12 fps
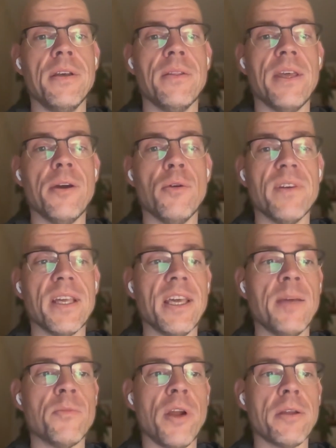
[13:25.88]
They
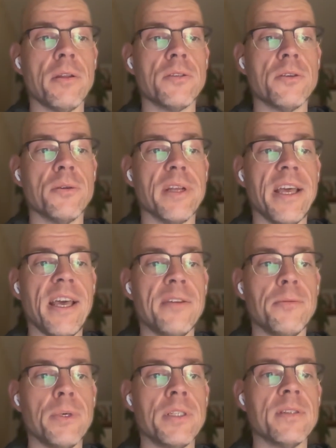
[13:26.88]
overcame regulatory
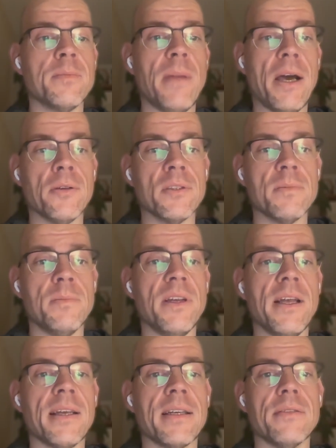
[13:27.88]
headwinds, bounced
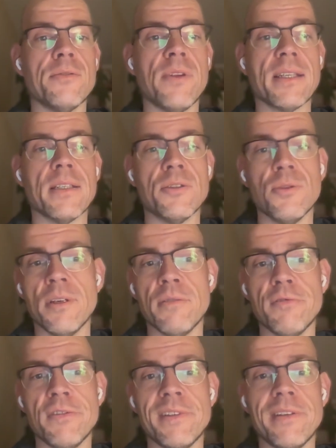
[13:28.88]
back, attracted
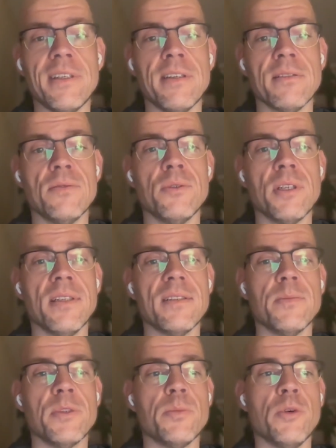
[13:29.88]
250,000 new
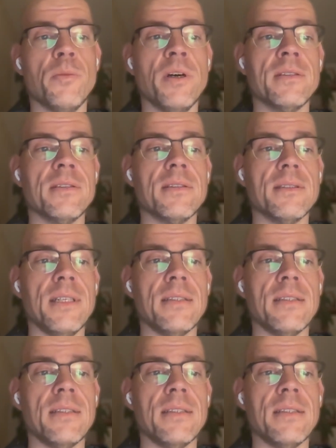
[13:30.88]
customers per month,